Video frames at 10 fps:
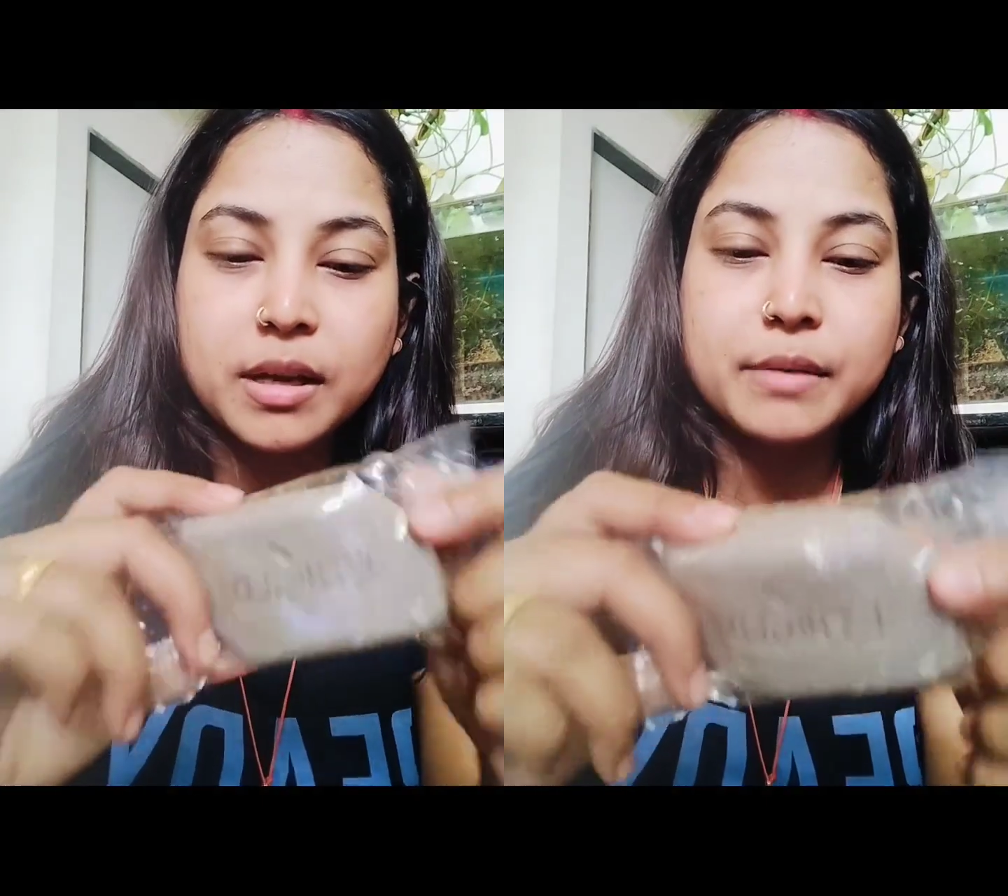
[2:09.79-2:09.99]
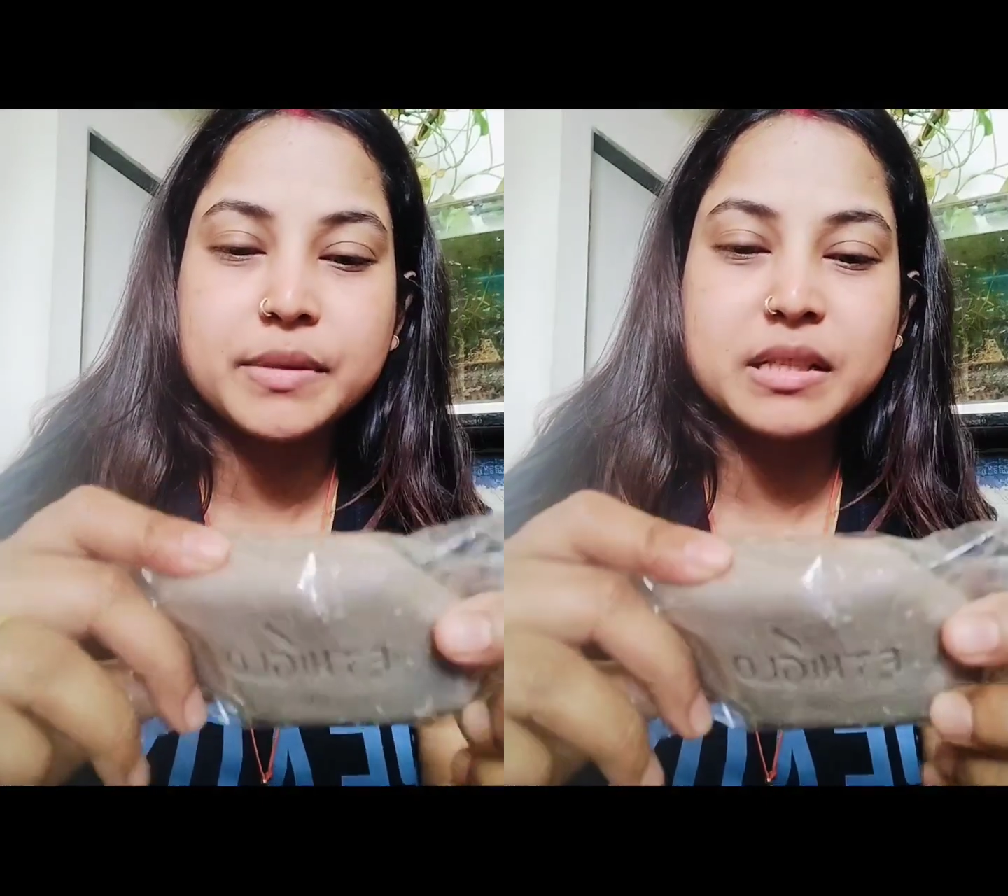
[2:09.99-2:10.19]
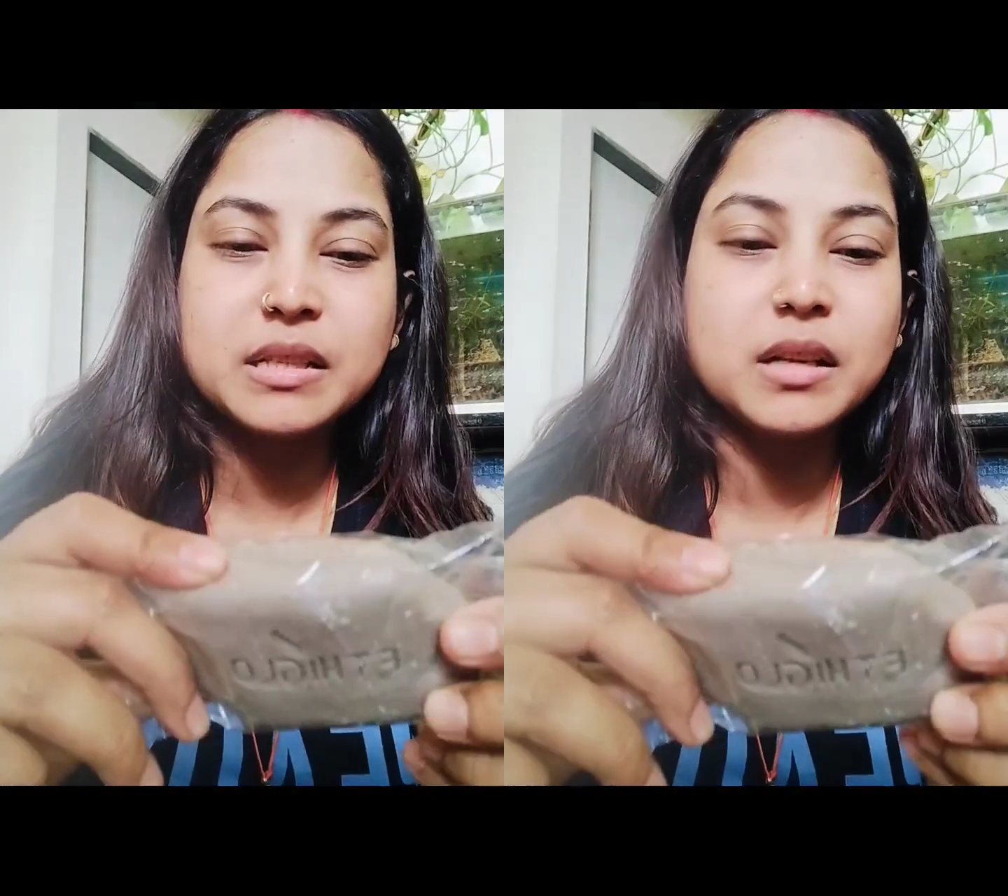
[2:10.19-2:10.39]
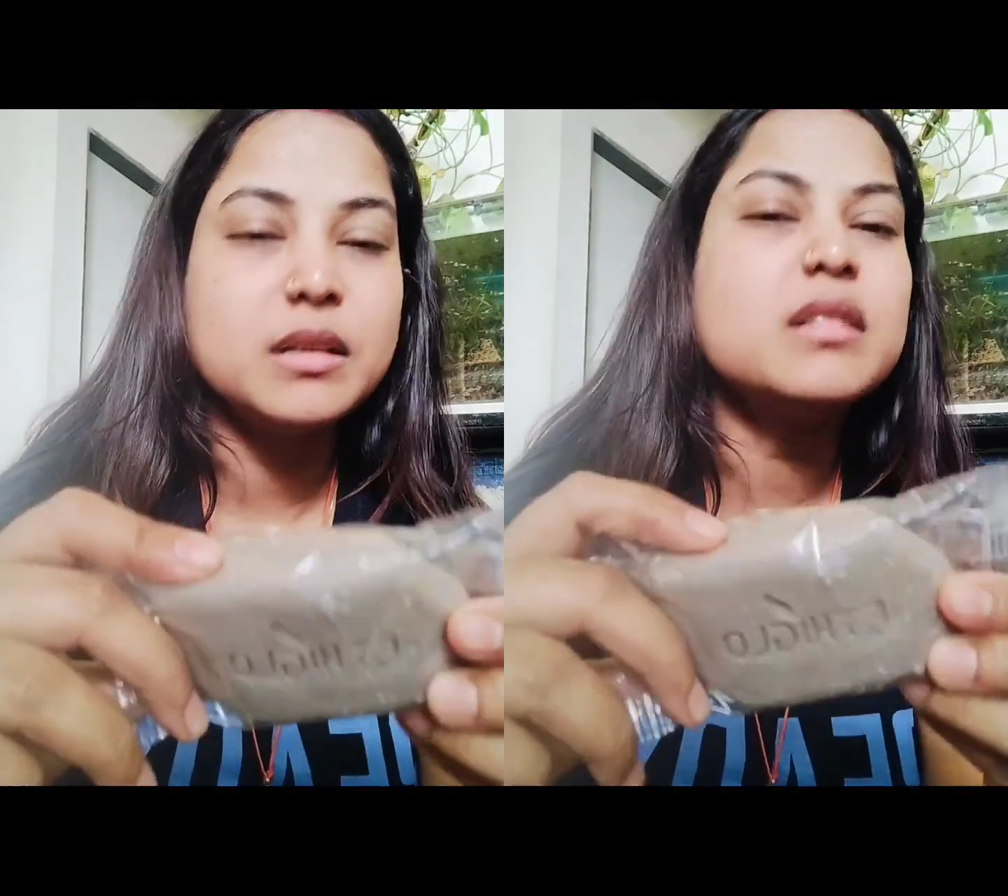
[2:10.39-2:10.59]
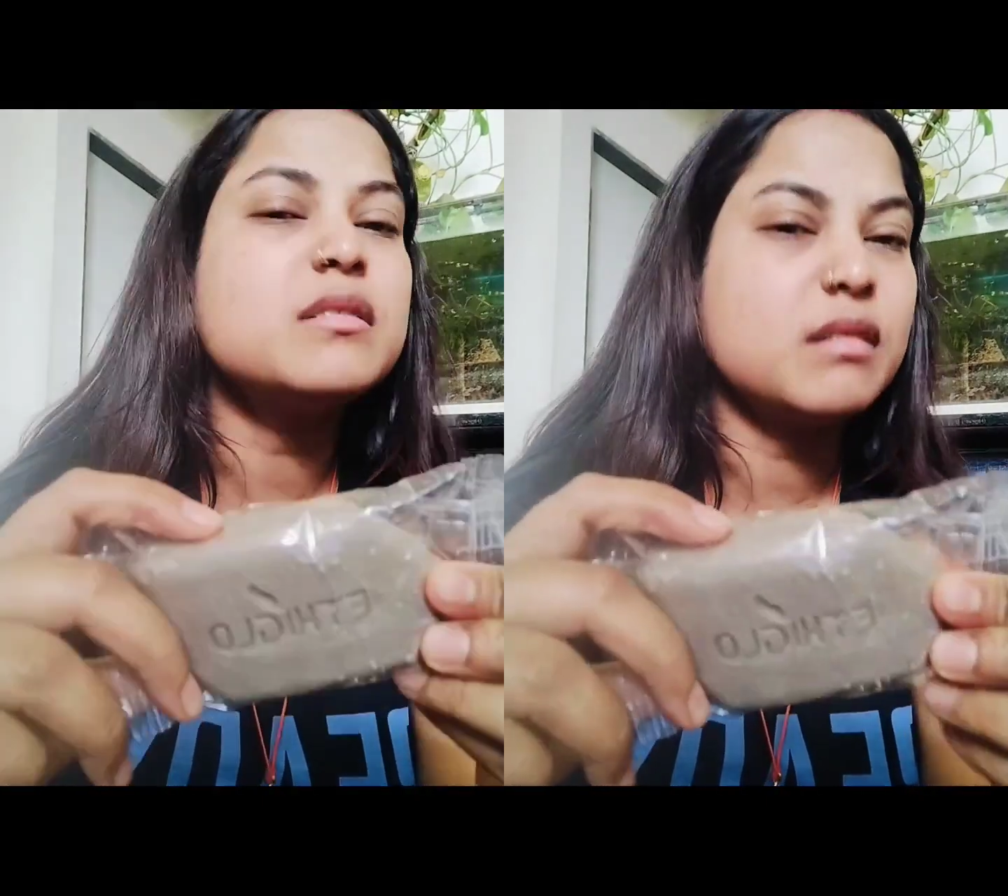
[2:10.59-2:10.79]
I mean, the
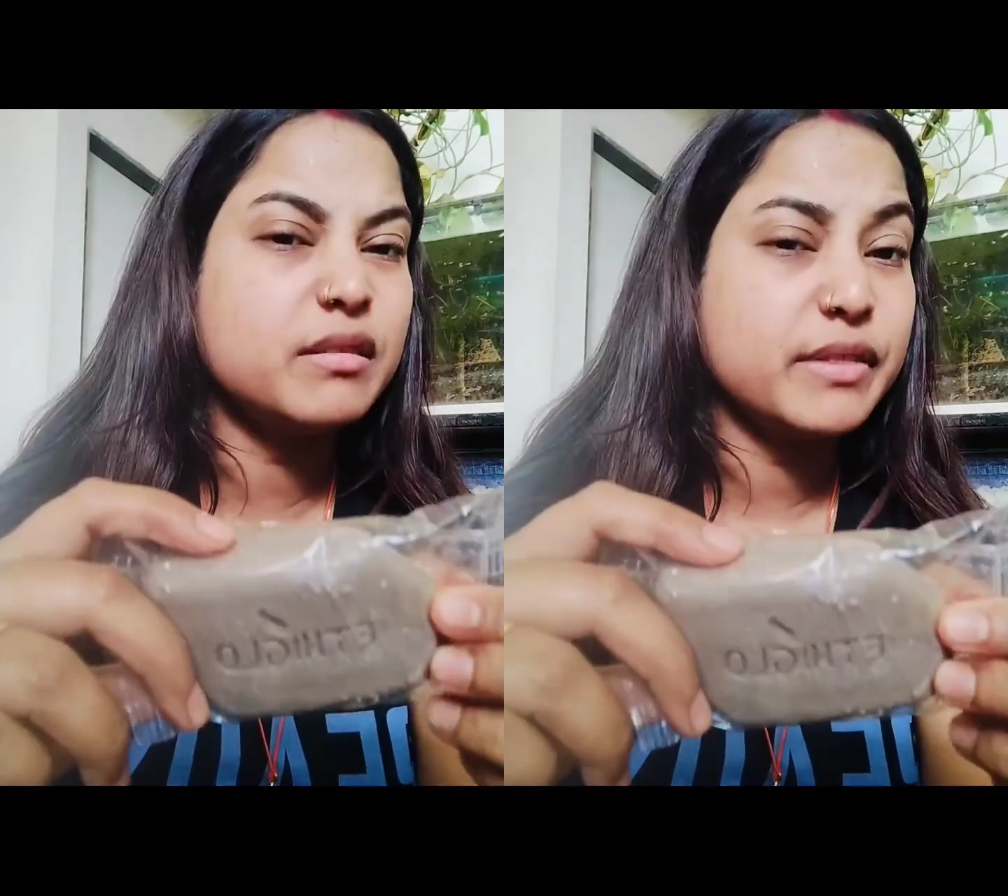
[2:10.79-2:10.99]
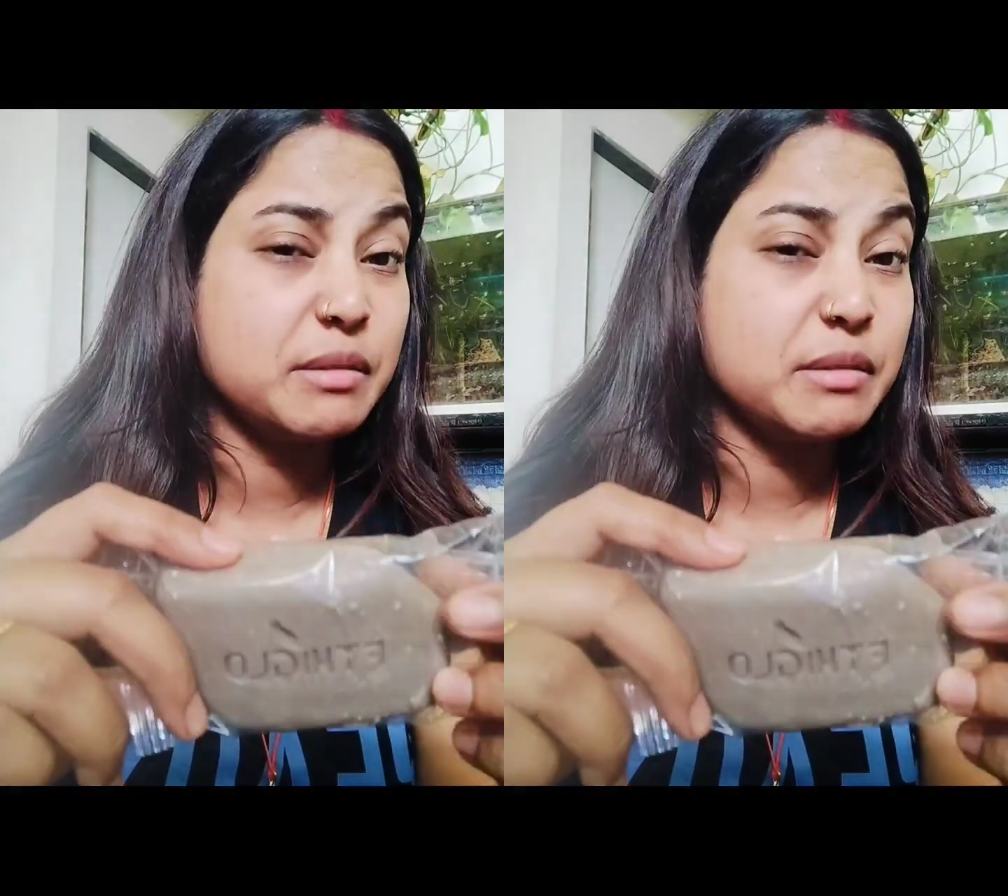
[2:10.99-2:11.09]
color is not